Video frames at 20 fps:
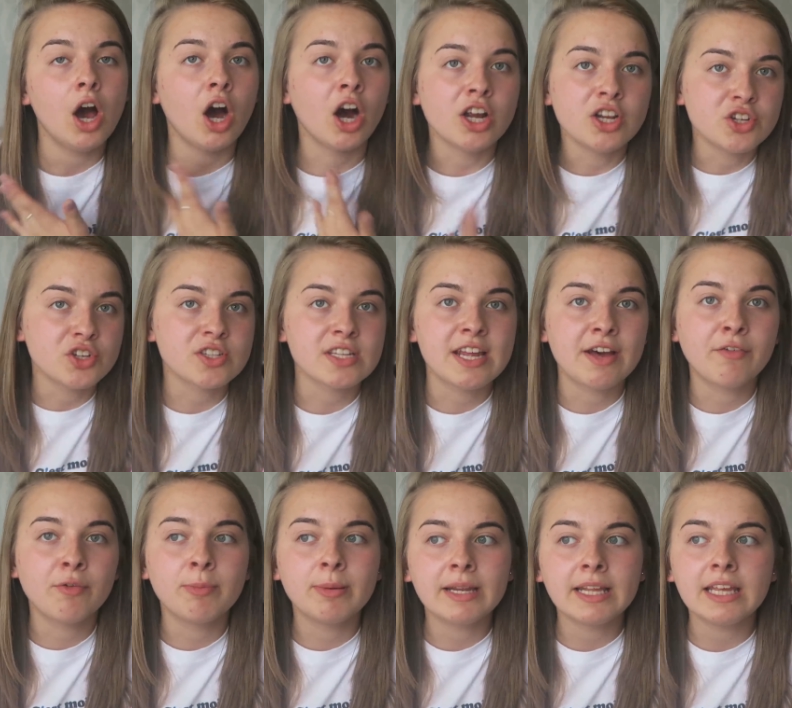I just
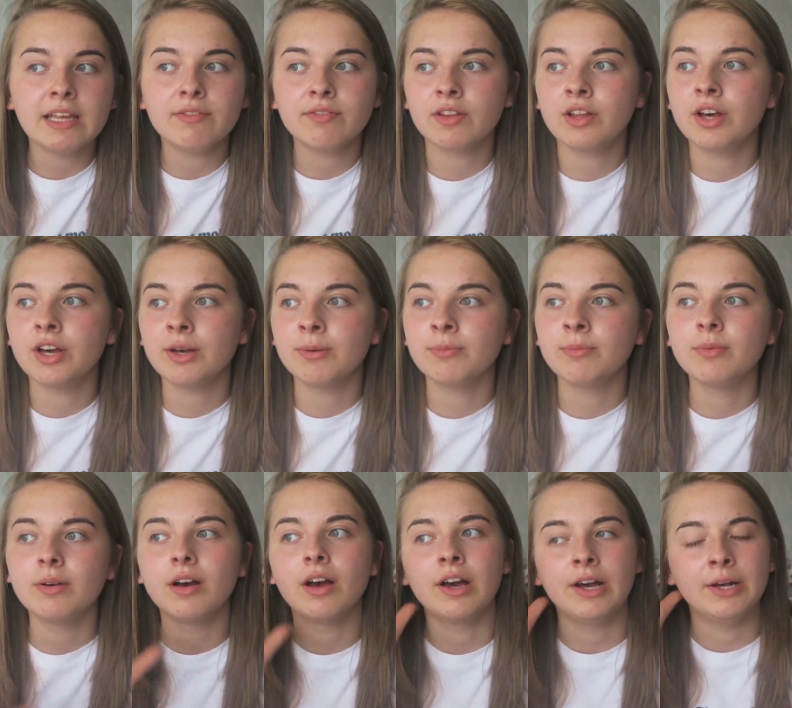never believe
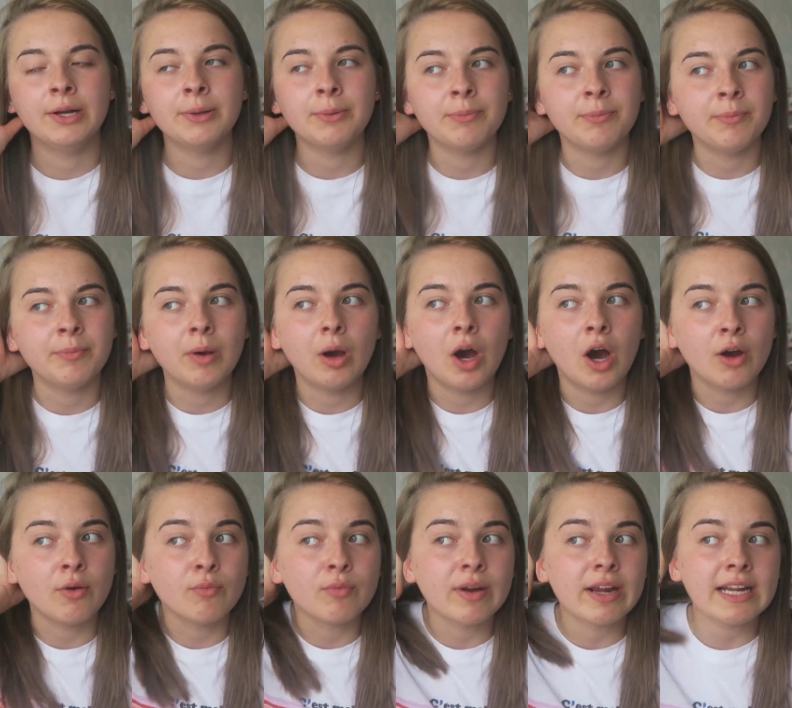them.
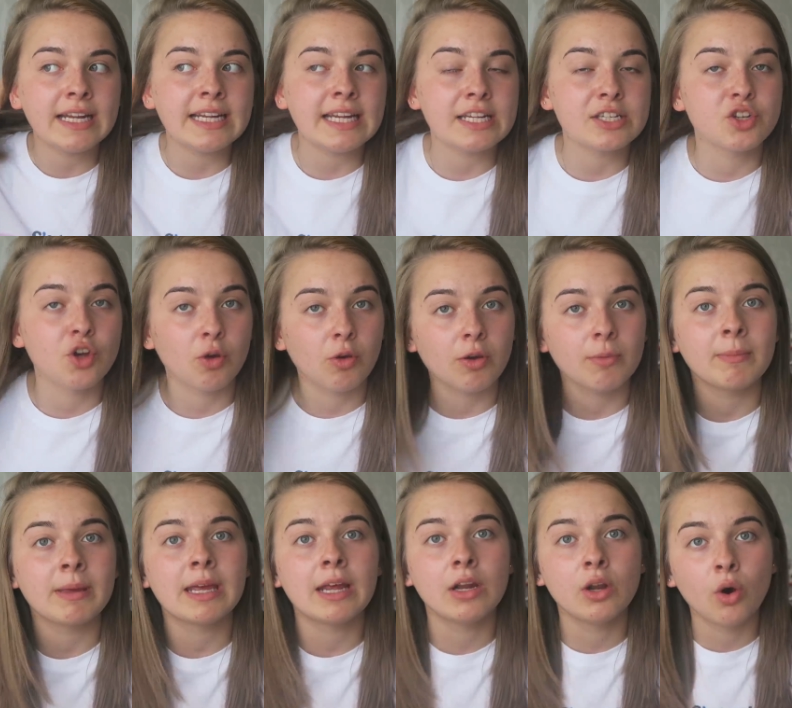It took
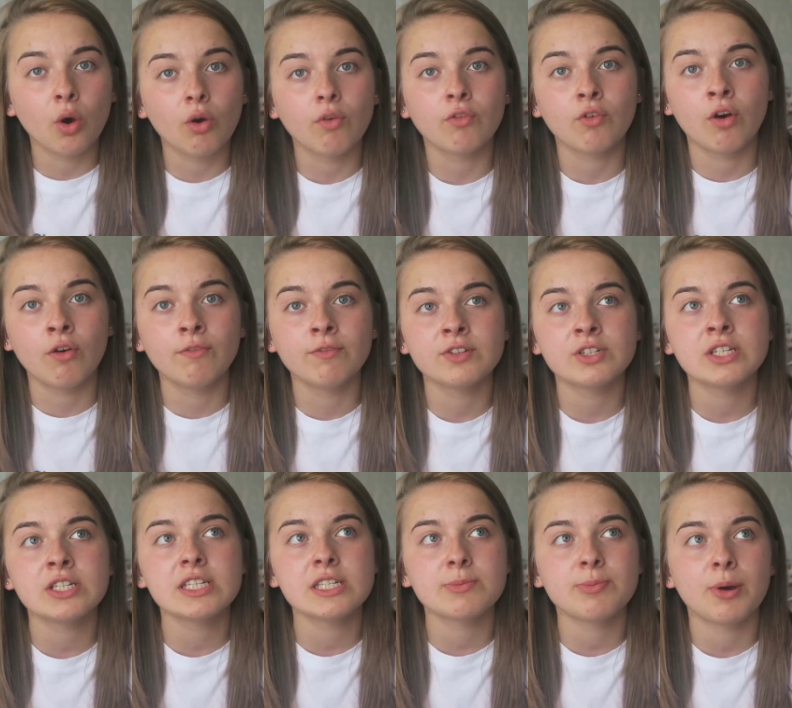me a lot of
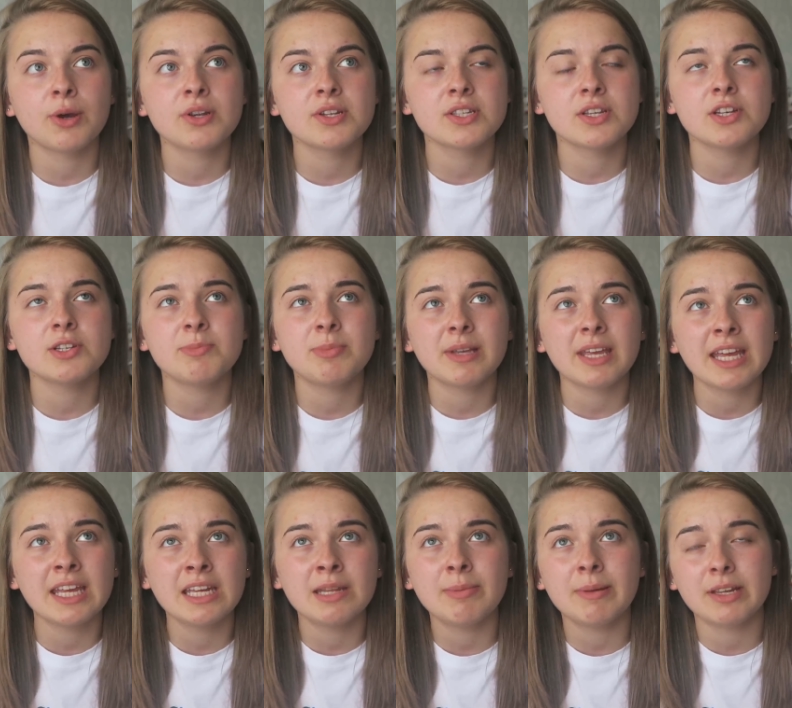confidence to post those
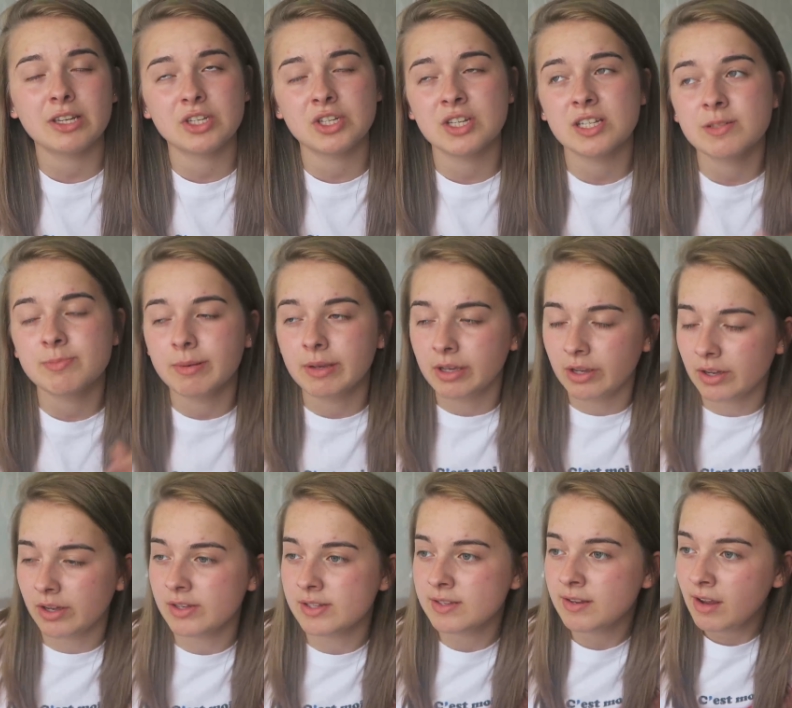bikini pictures
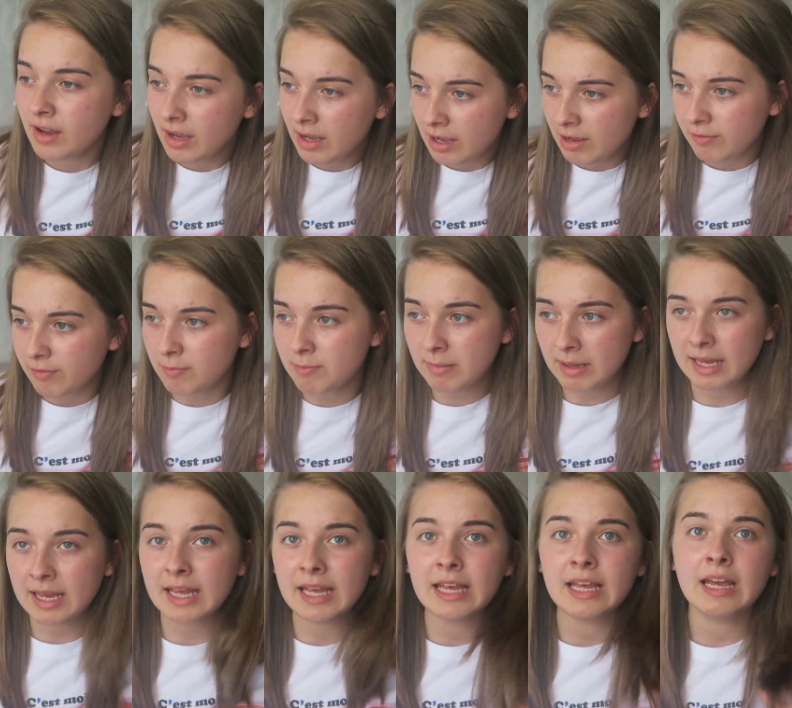because for
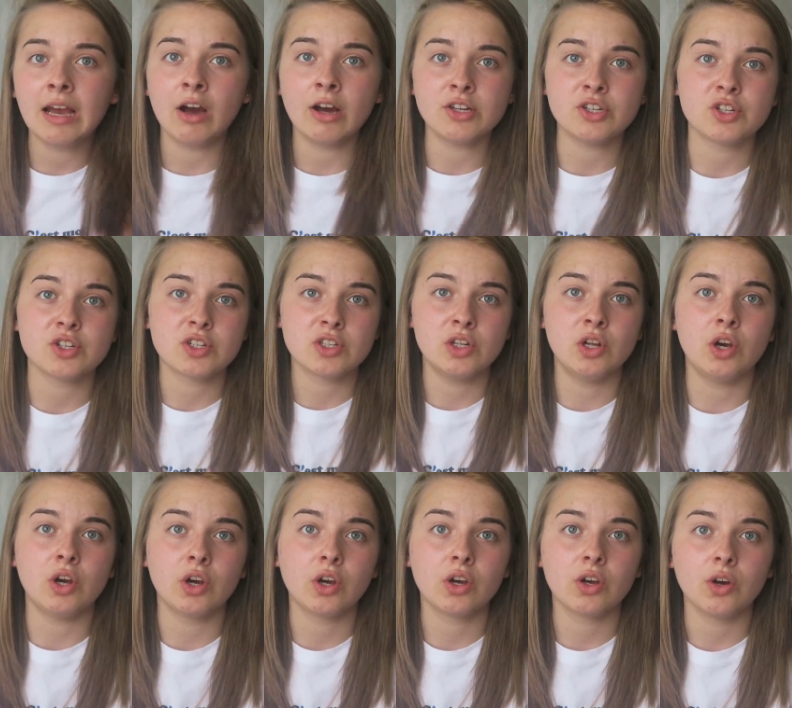me, I just
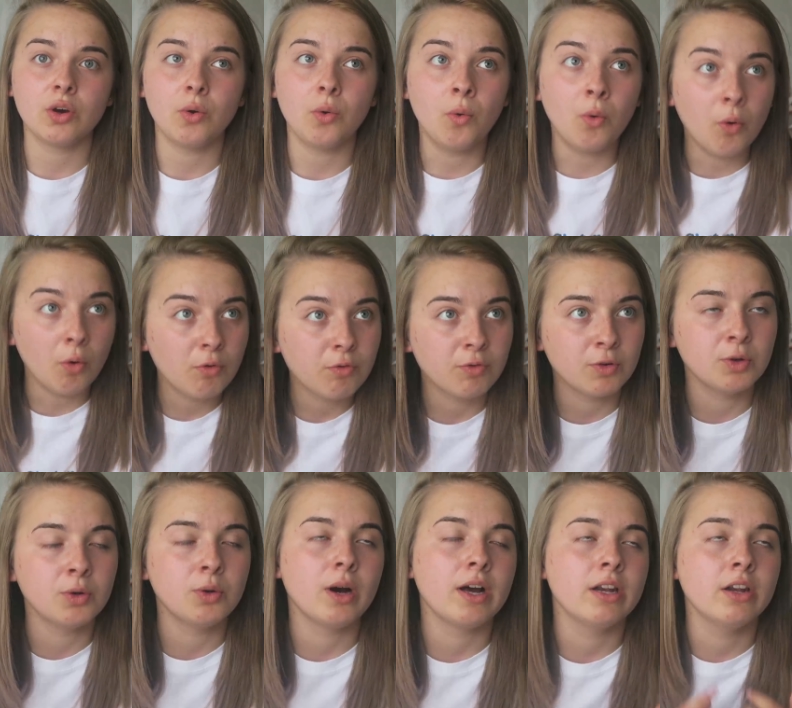look
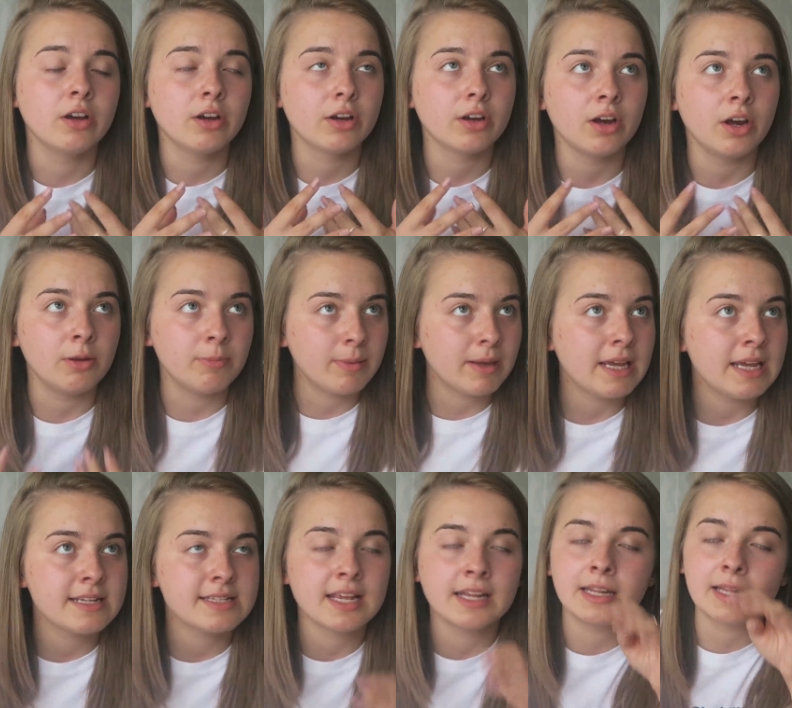awful. I look
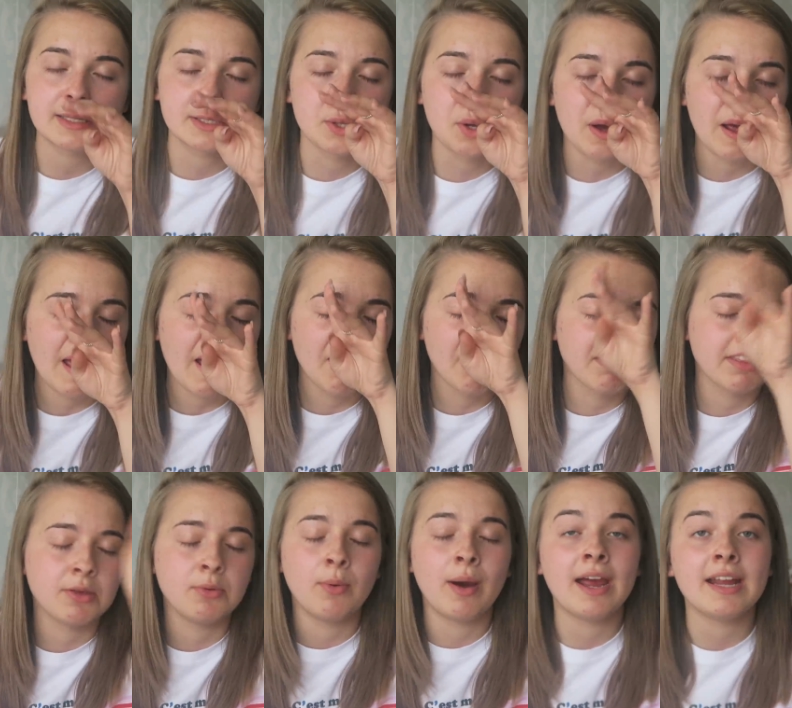obese and that's not a
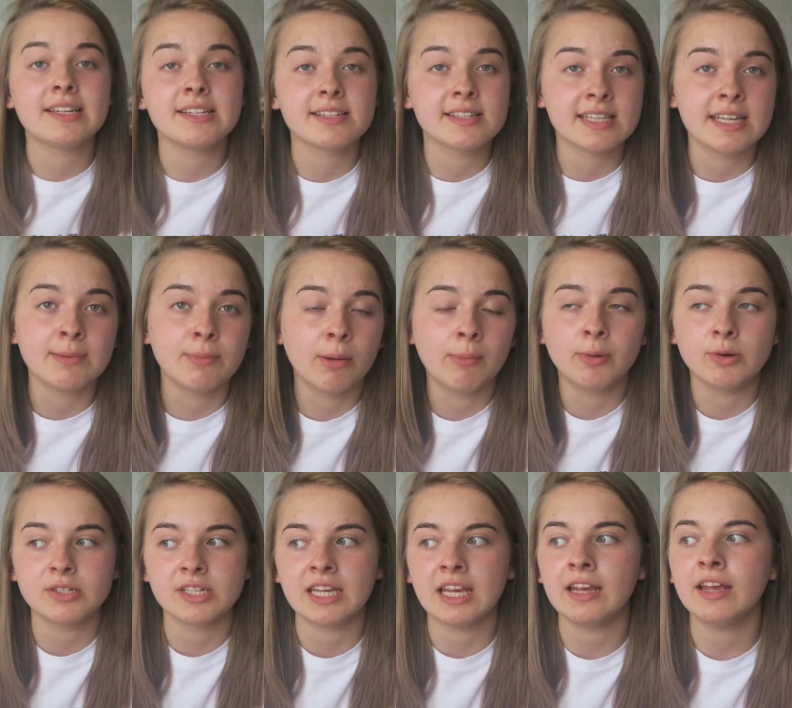healthy way to see my
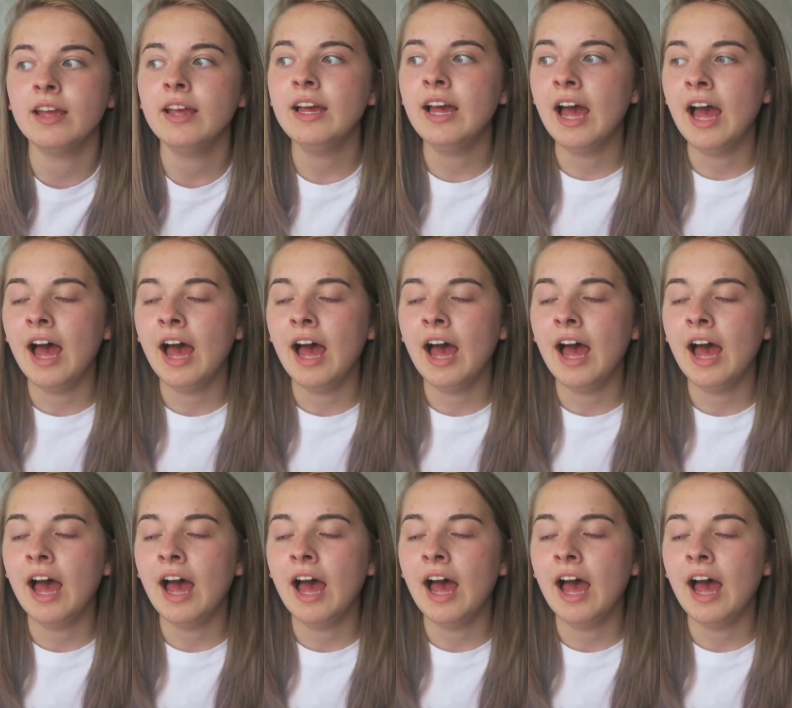body.